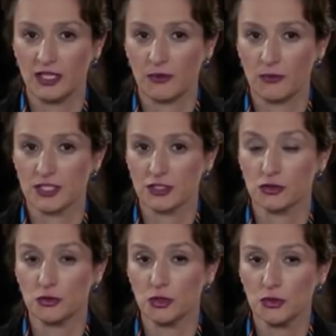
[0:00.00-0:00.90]
question
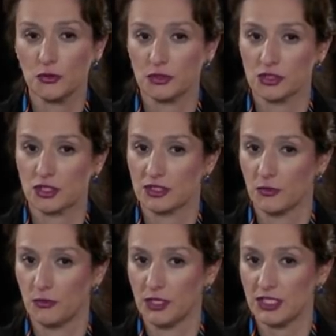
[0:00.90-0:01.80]
to you was
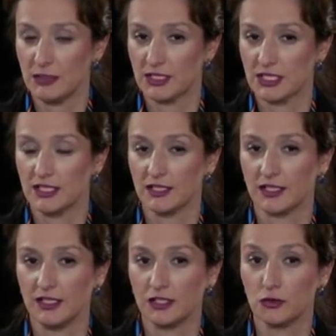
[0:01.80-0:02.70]
which imaging
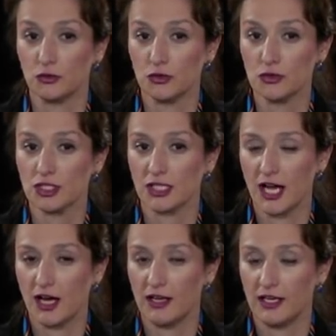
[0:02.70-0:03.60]
technique to use
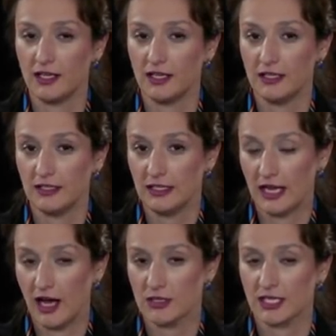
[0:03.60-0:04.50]
now
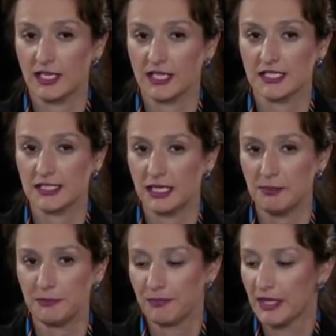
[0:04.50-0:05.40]
as a next step.
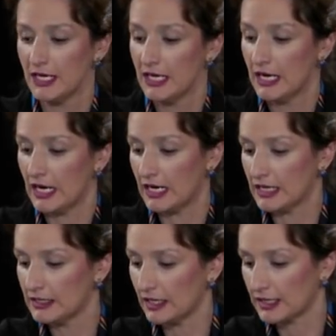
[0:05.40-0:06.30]

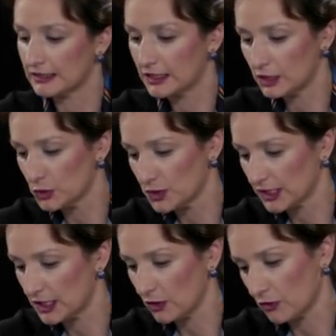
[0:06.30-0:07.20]
And I can tell you
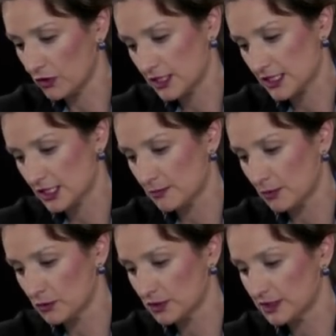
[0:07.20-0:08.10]
that the audience has
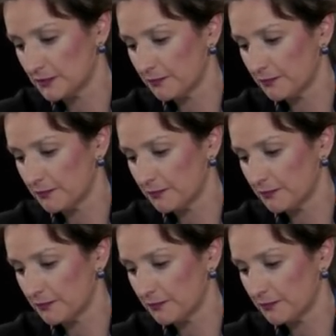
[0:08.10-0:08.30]
voted,